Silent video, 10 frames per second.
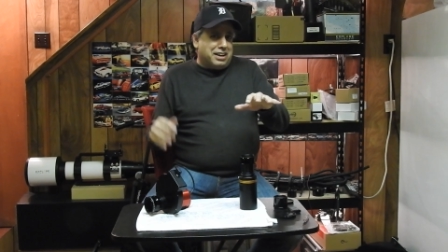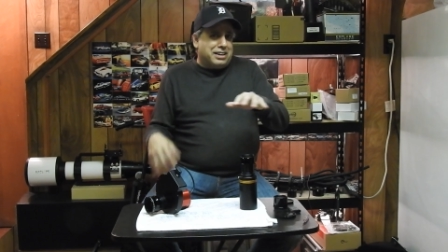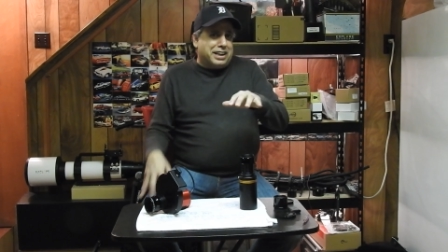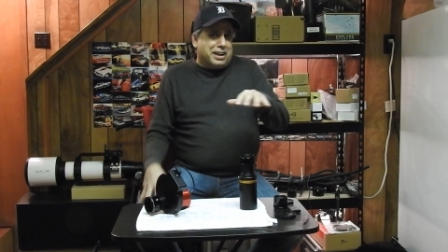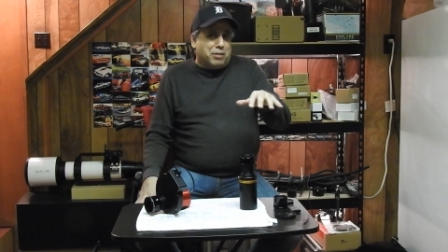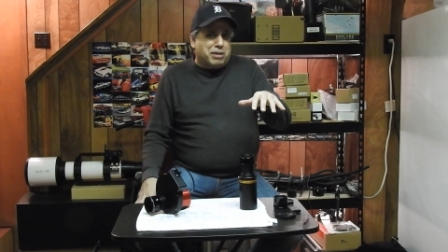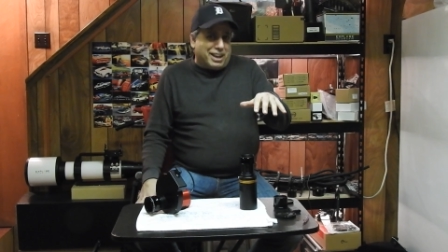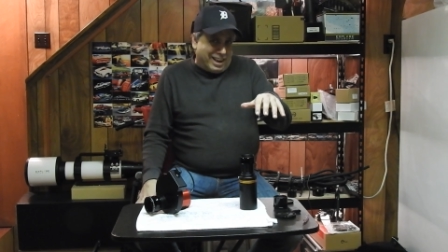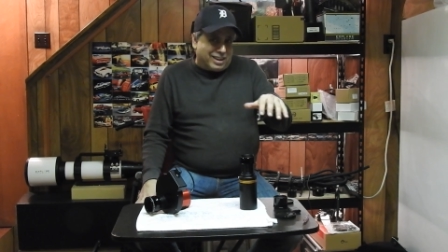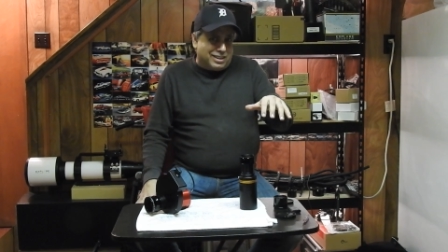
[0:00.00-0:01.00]
I'll get out my
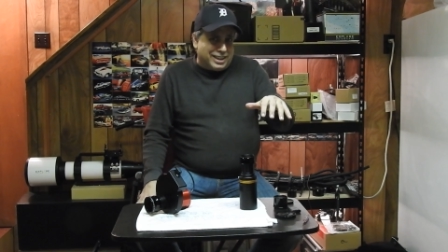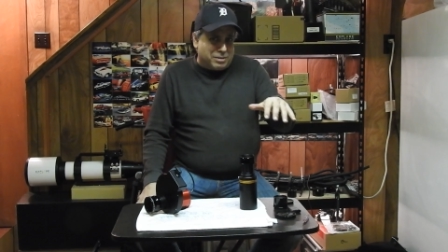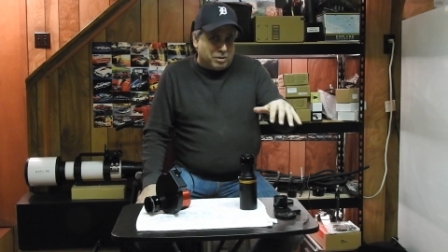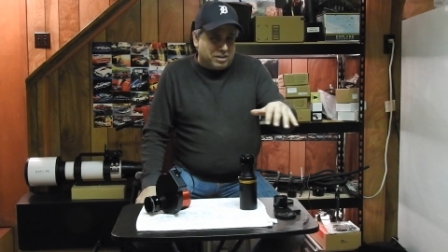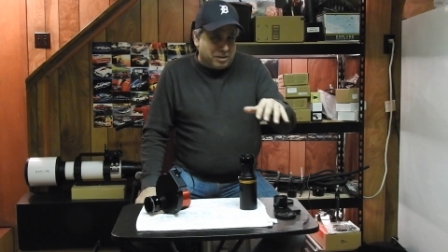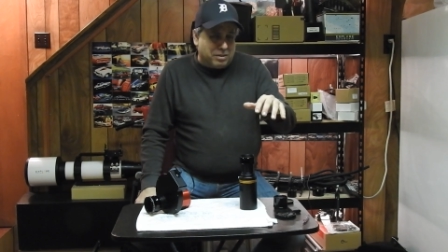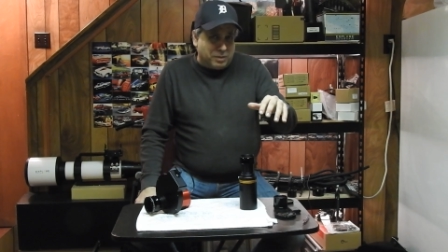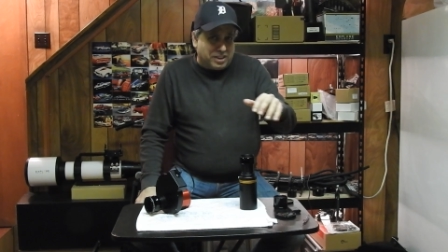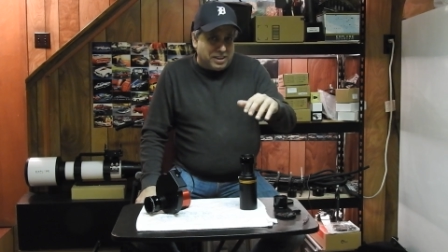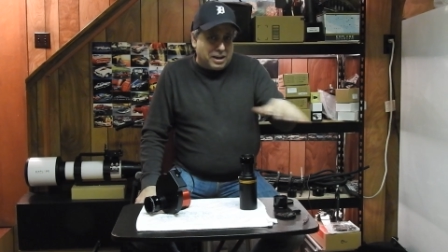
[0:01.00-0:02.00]
accolades with,
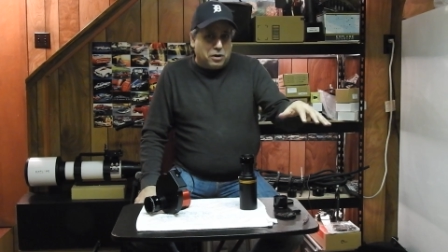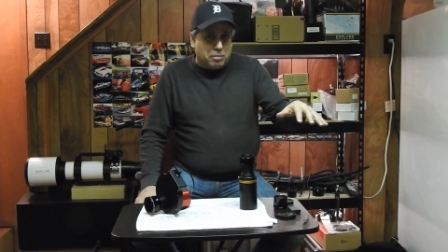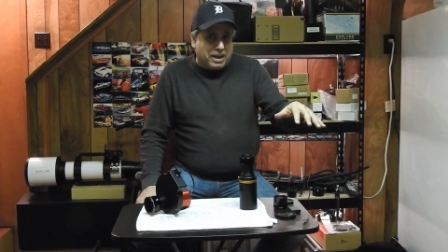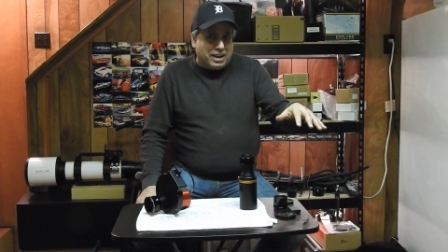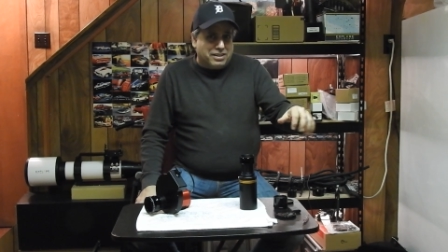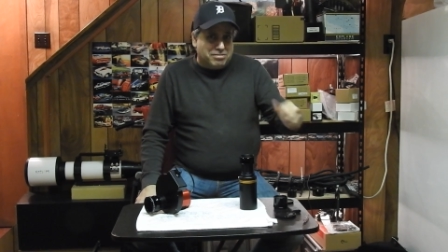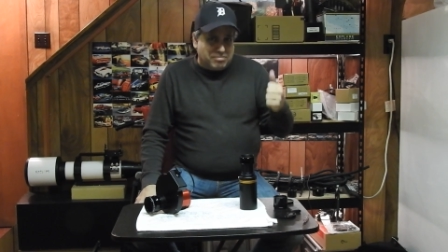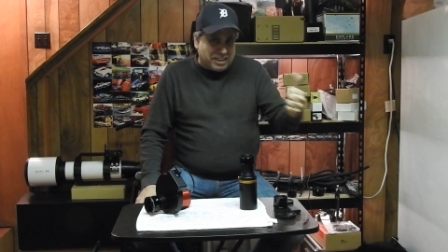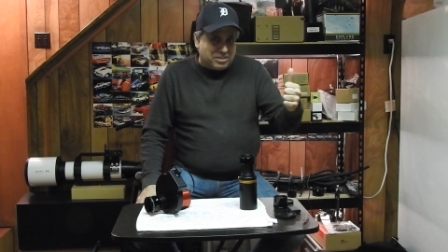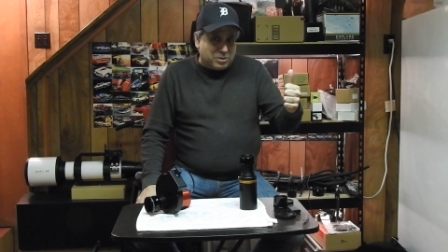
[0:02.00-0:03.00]
with
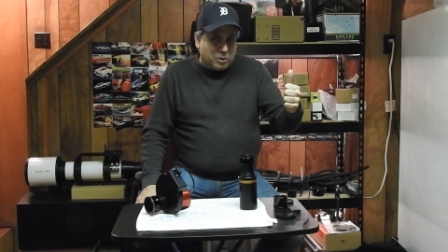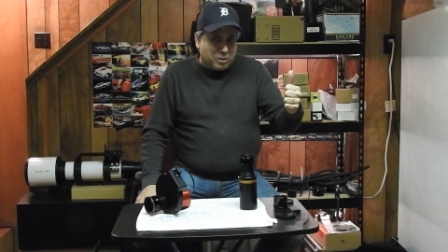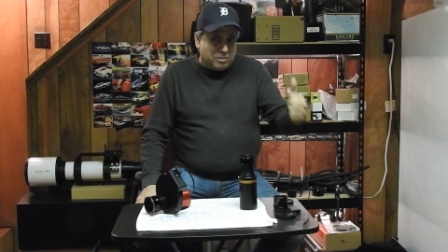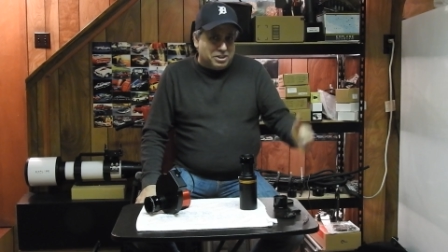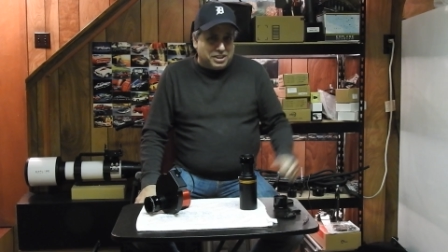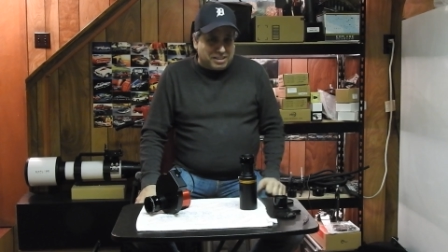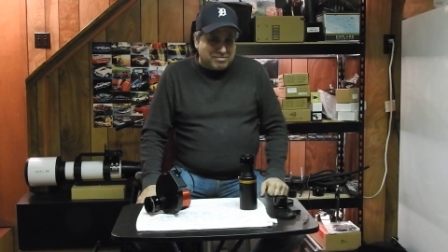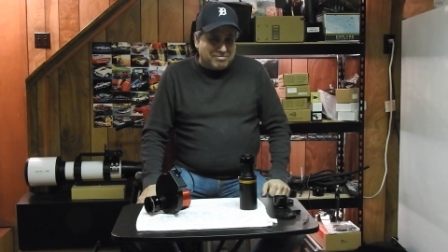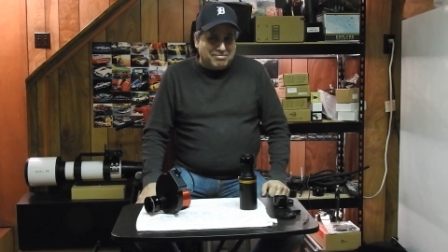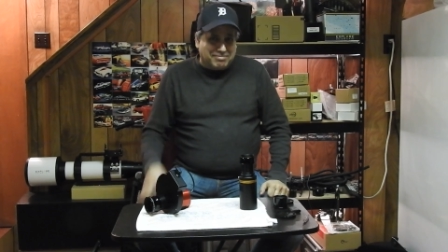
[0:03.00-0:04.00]
narrowband and solar imaging.
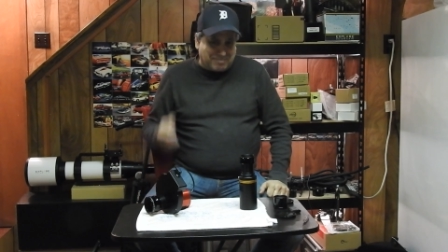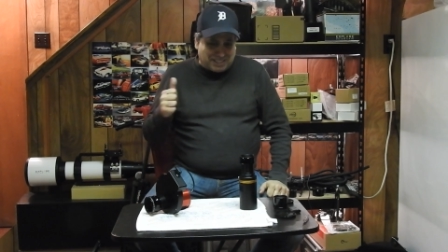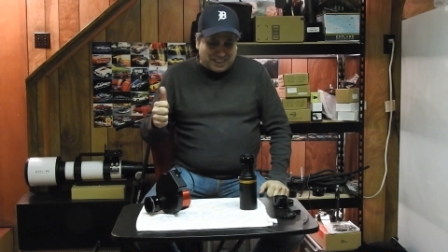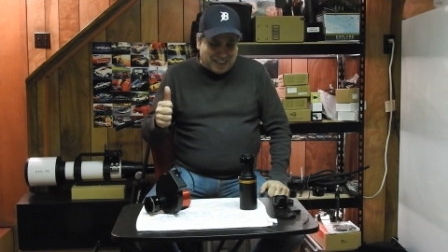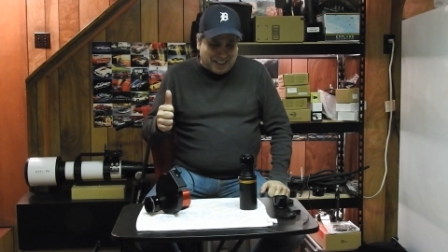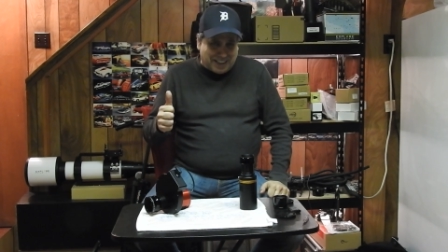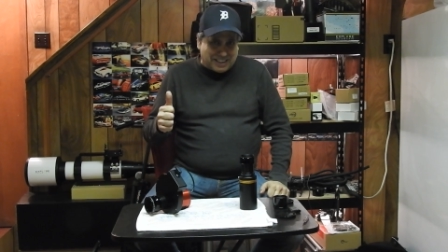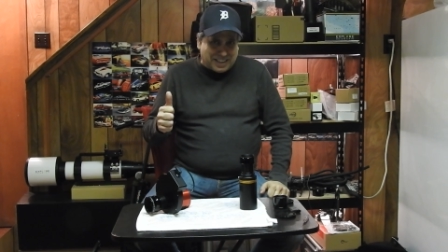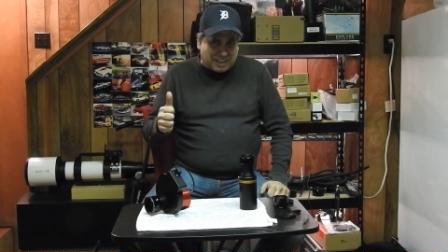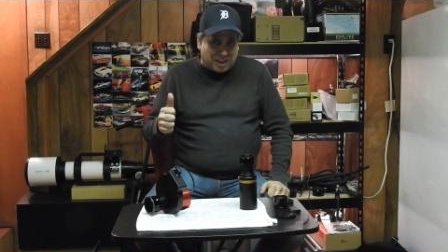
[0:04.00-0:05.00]
I
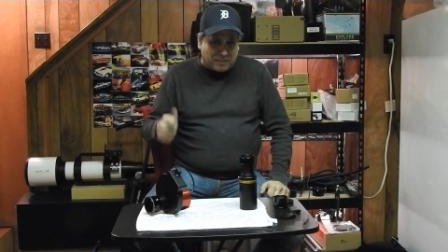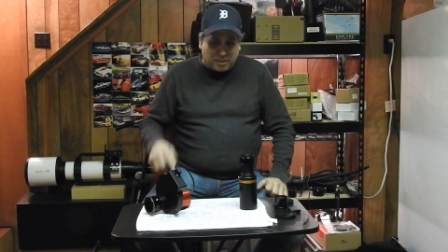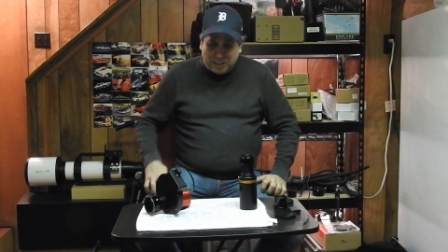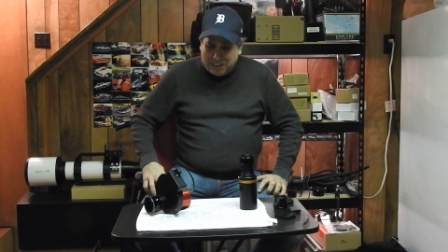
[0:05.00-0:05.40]
got that covered.